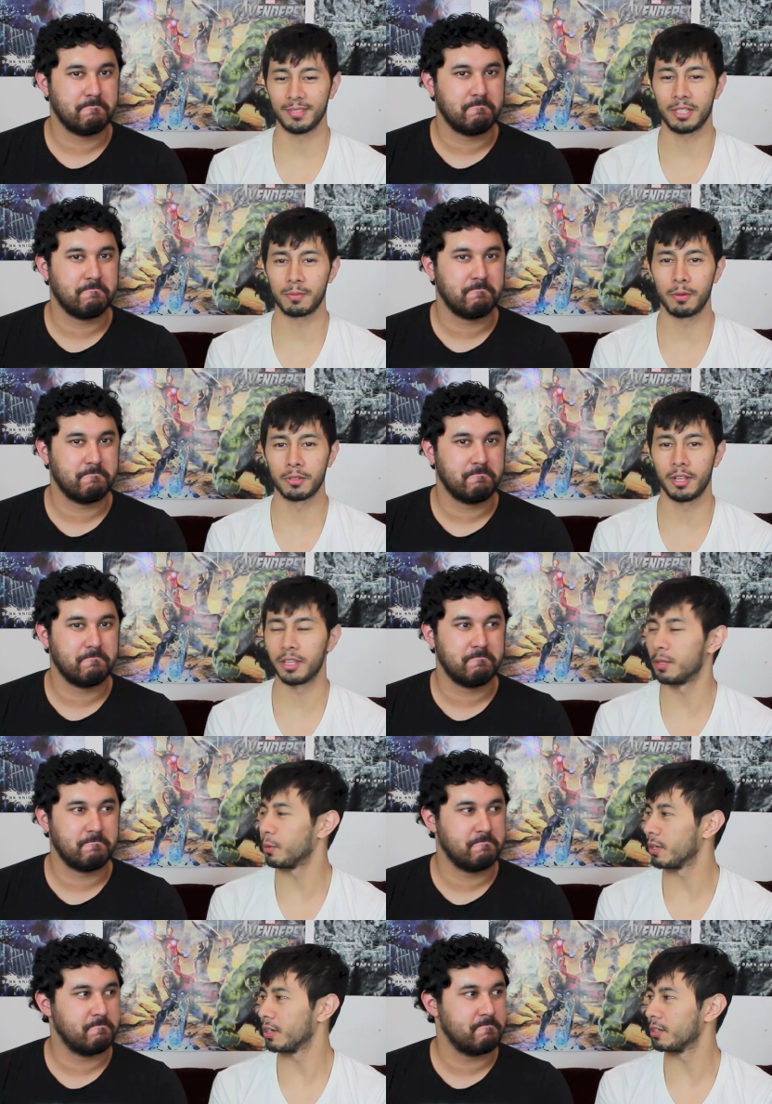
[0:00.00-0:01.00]
Speaker 1: That's most
Speaker 2: likely
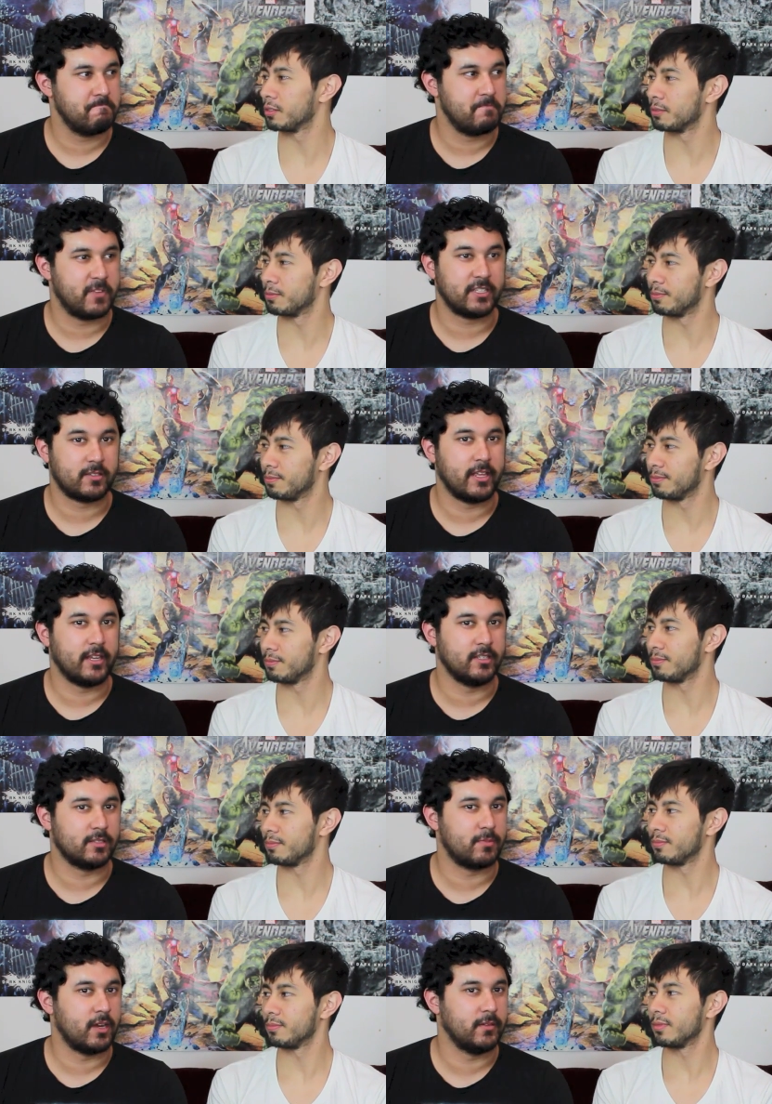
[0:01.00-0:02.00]
what it is. That's, that
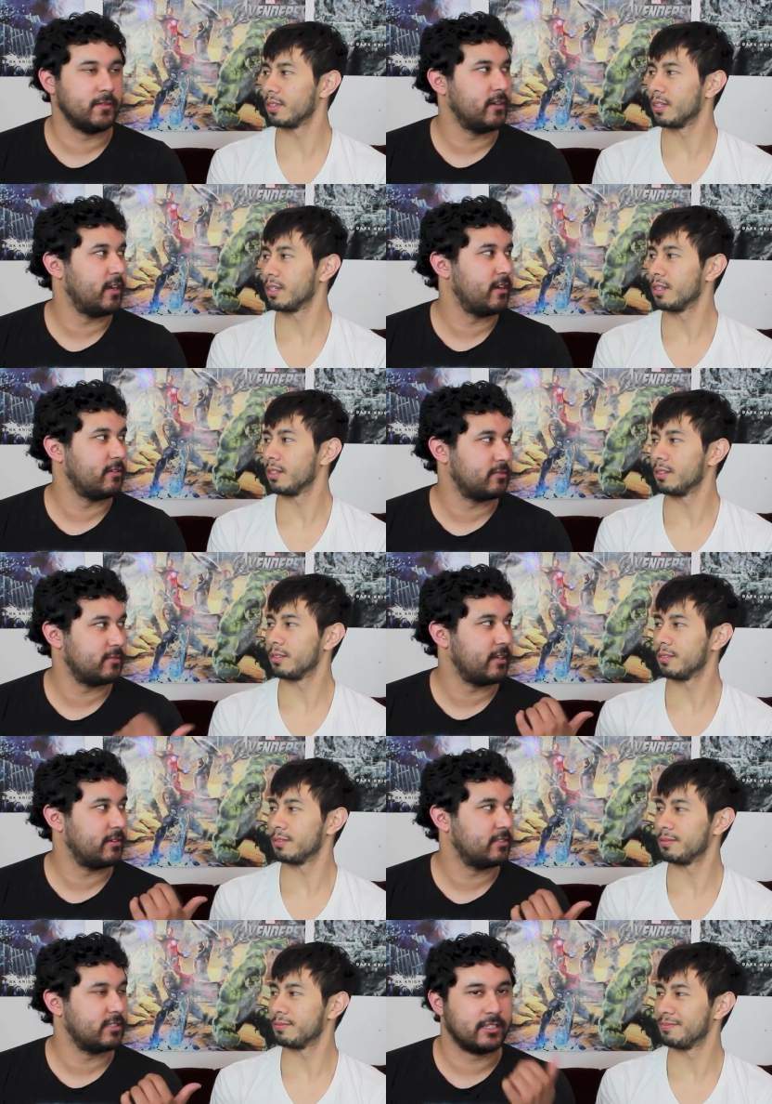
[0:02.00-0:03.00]
is probably what I, that's what
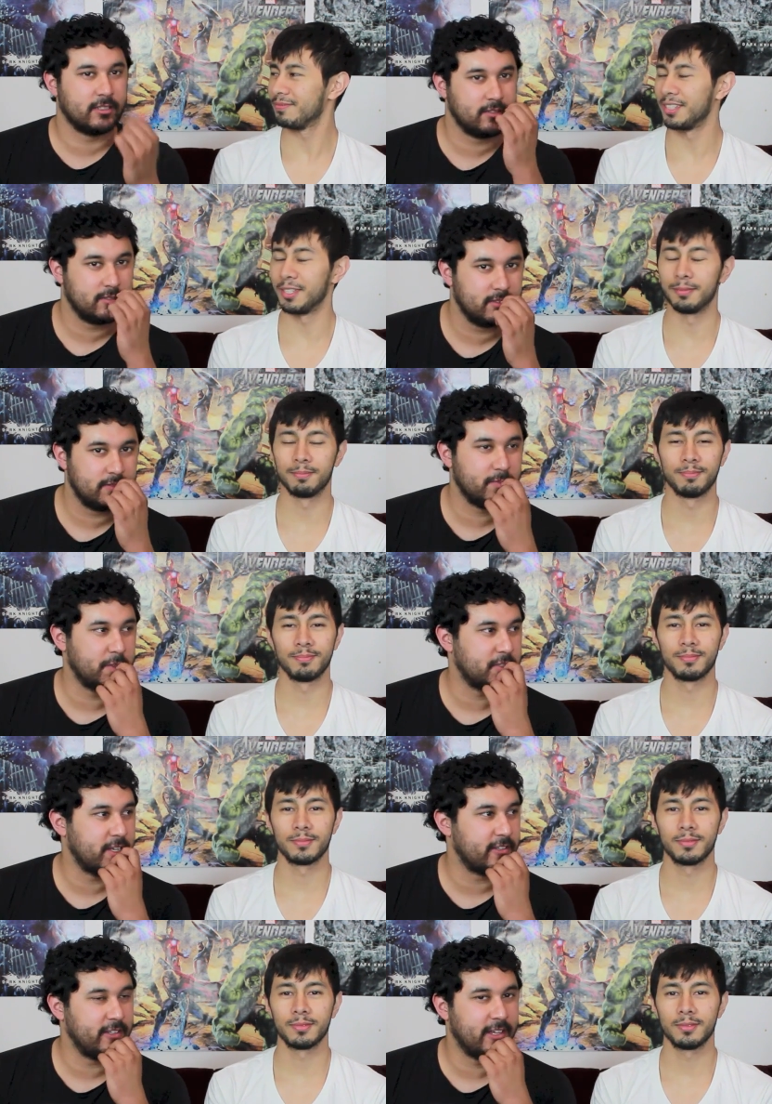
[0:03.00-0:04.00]
I was thinking. Yeah. Most
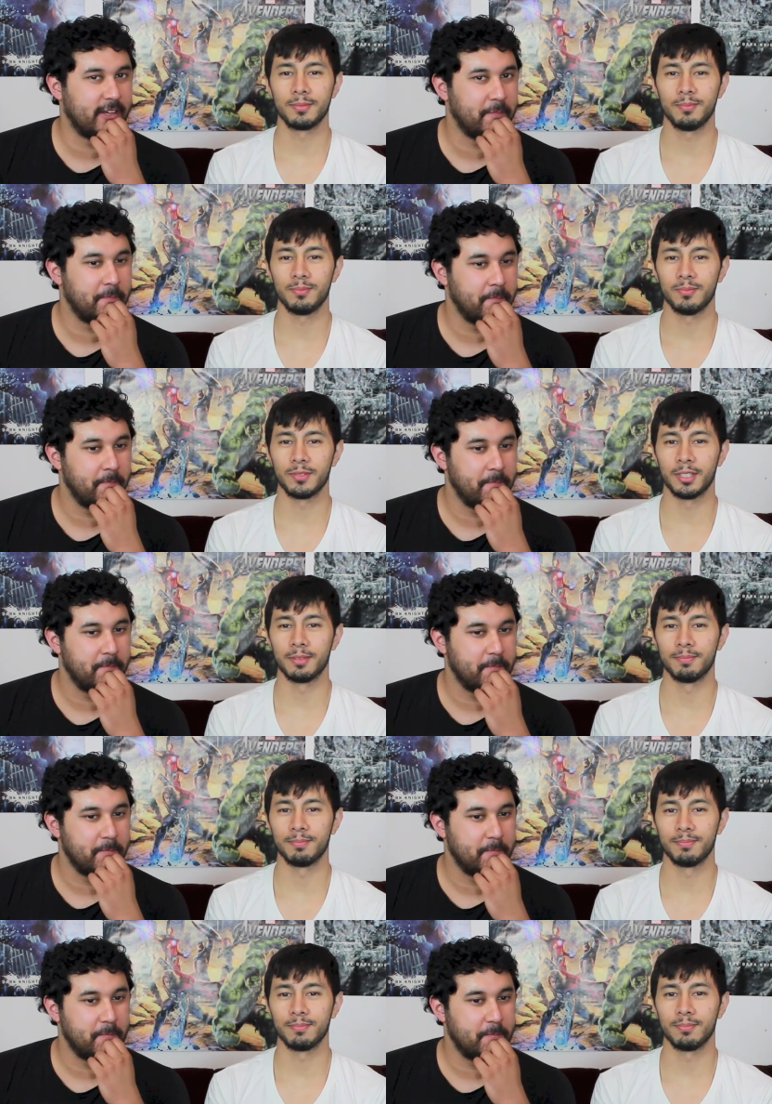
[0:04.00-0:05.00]
likely that.
Speaker 1: Yeah.
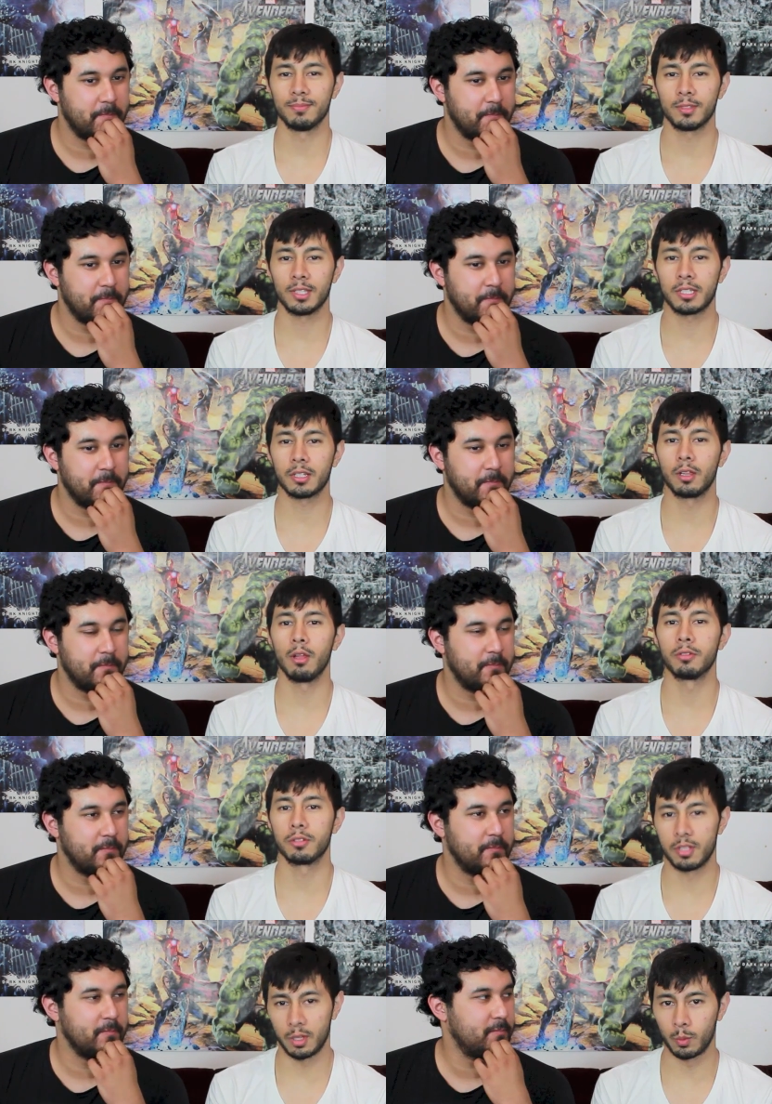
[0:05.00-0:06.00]
That's the
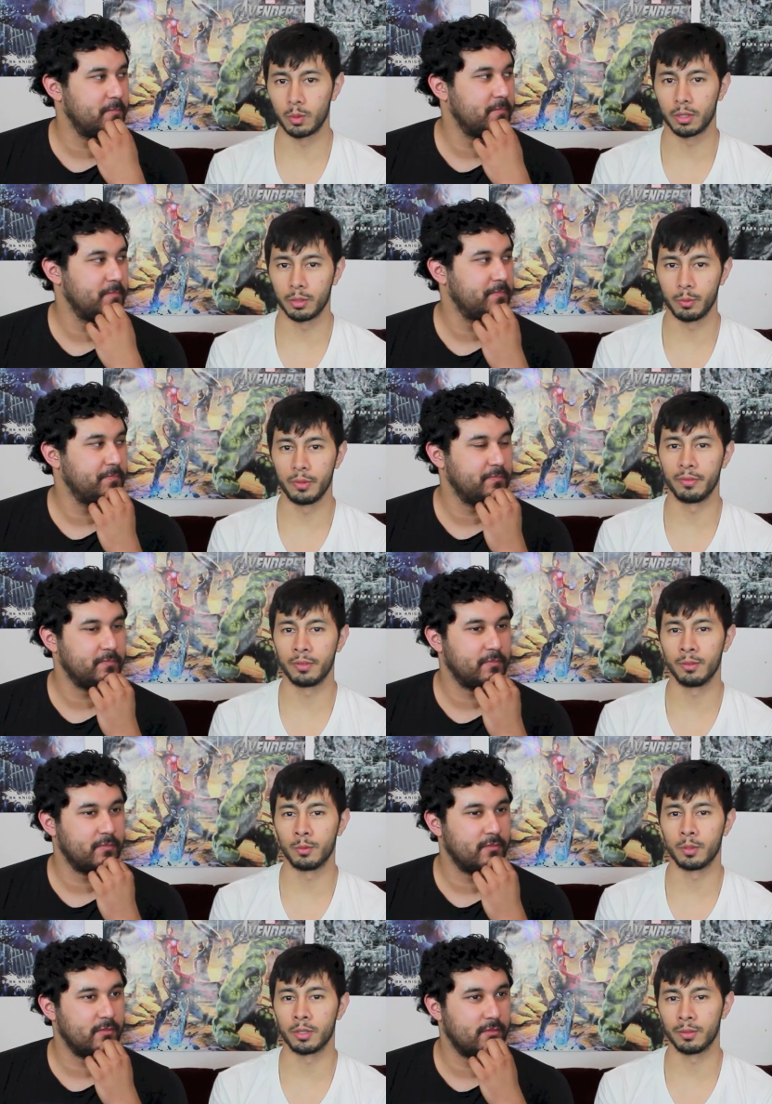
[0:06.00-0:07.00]
closest thing we're, we've,
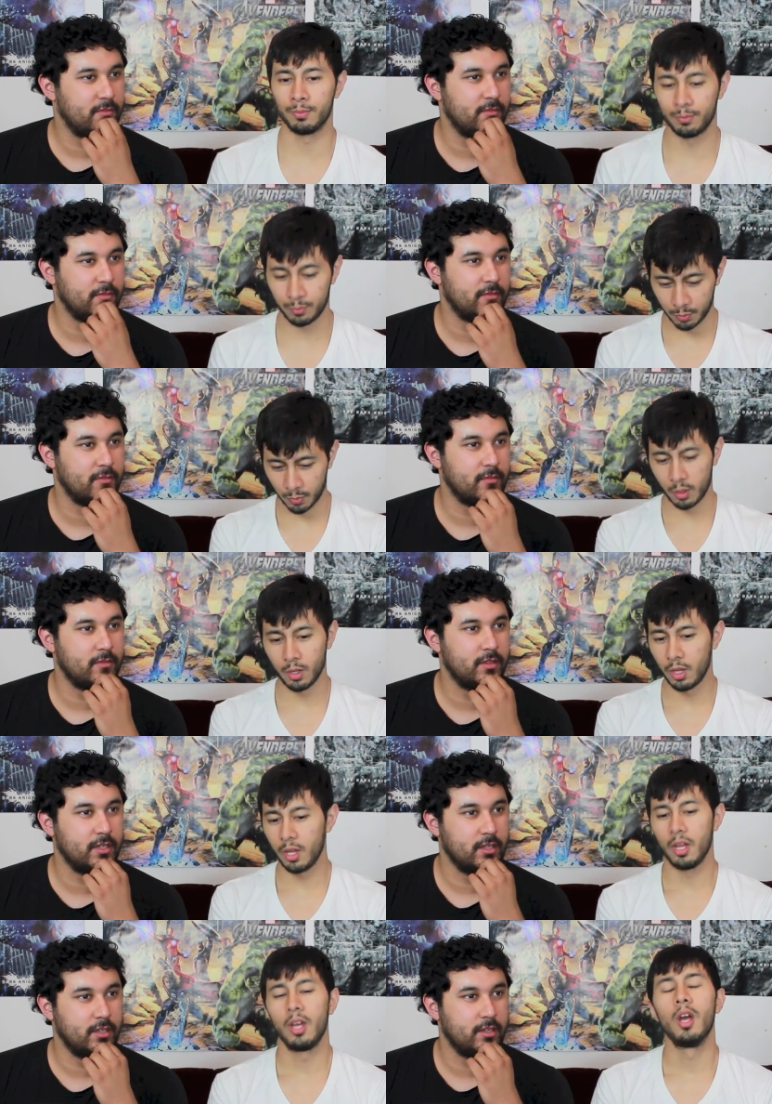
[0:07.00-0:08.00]
we're,
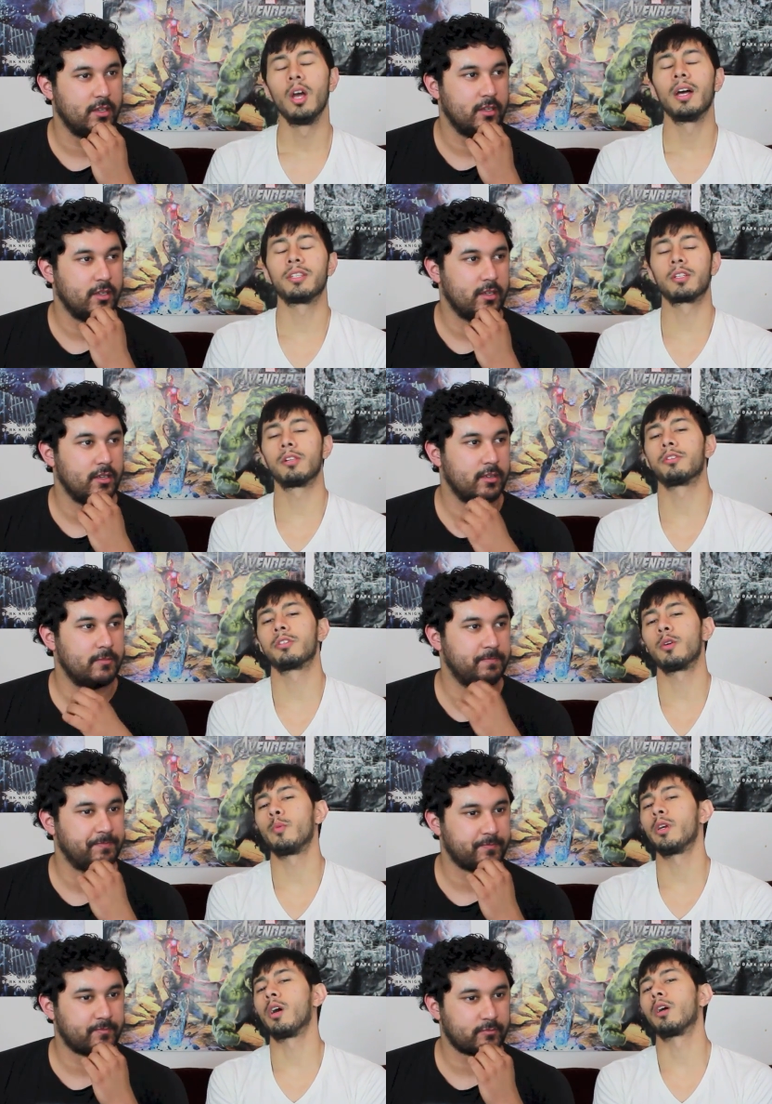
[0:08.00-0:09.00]
that's the closest
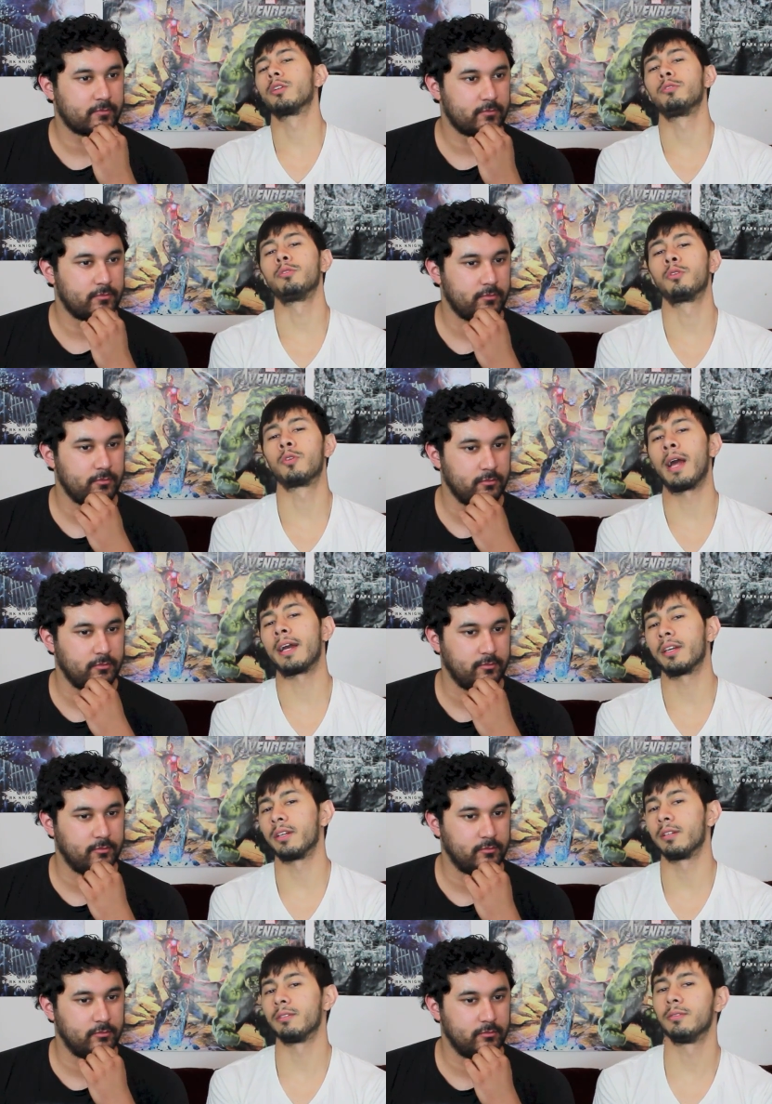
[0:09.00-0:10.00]
thing we are to
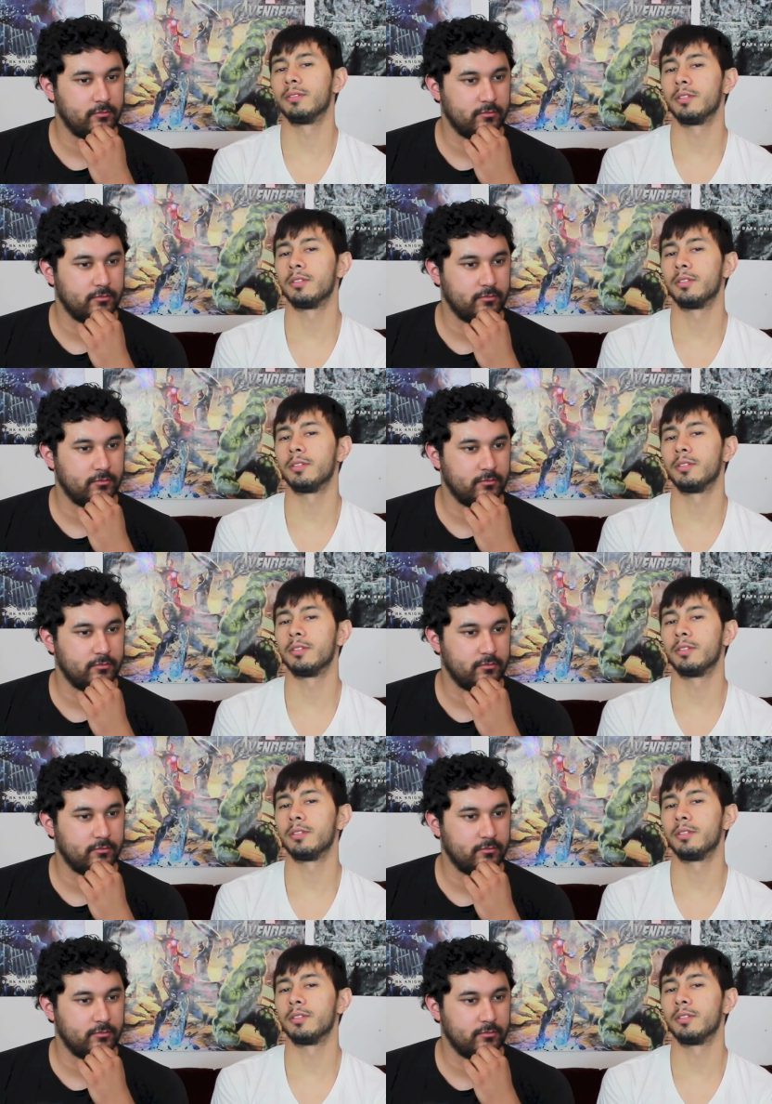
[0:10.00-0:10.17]
cracking